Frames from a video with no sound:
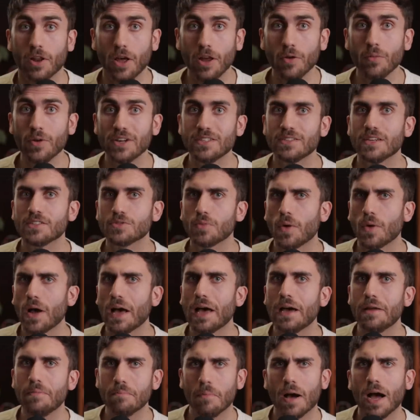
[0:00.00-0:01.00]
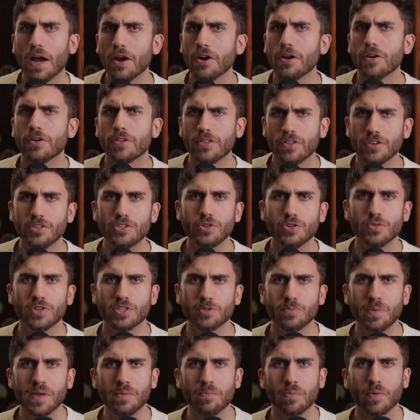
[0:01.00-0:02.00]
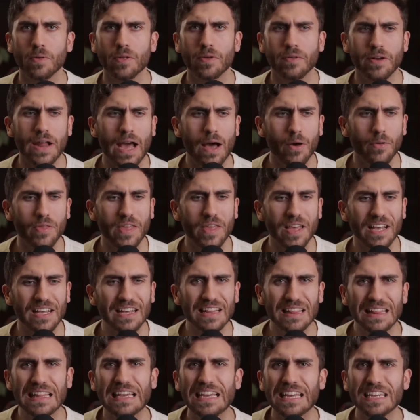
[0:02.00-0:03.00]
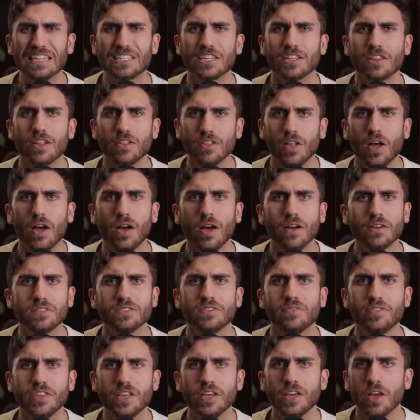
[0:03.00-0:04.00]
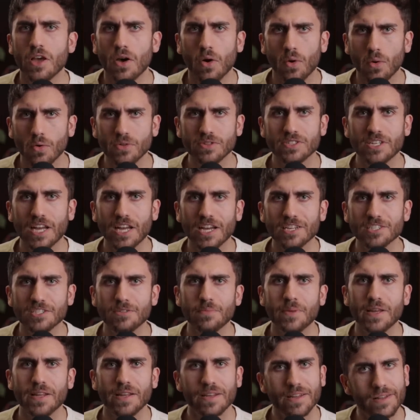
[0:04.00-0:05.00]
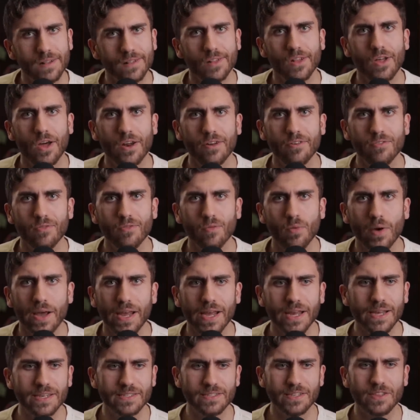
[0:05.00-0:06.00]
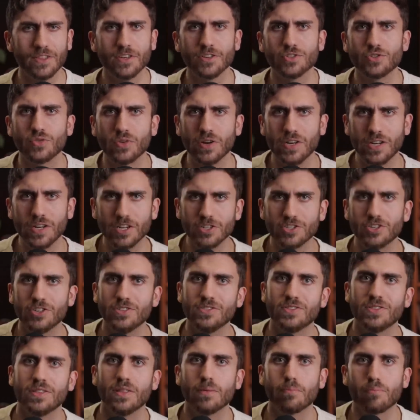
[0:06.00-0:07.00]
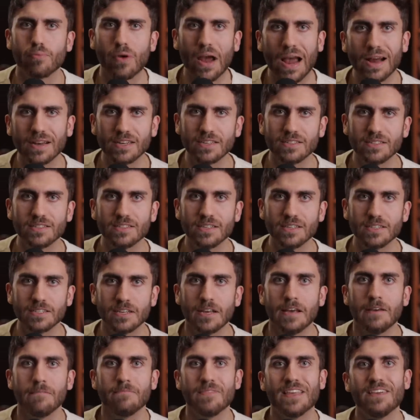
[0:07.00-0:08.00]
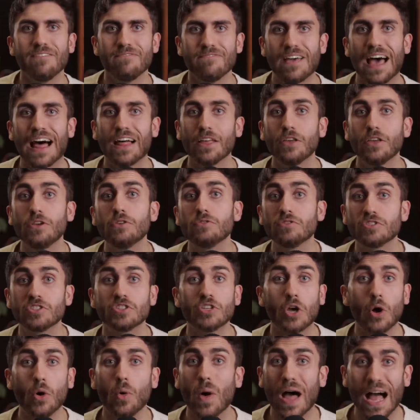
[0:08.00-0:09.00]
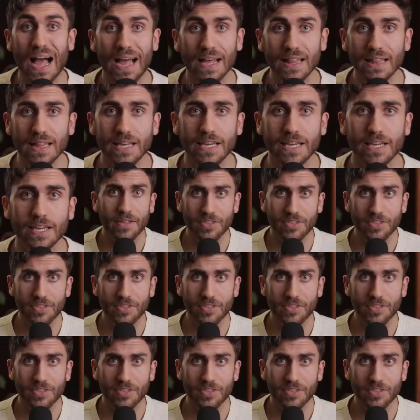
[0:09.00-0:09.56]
In a lot of ways, that's why I admire the Jewish people and how they cling to the laws of the Old Testament in a lot of ways, and the traditions and the practices they value so highly.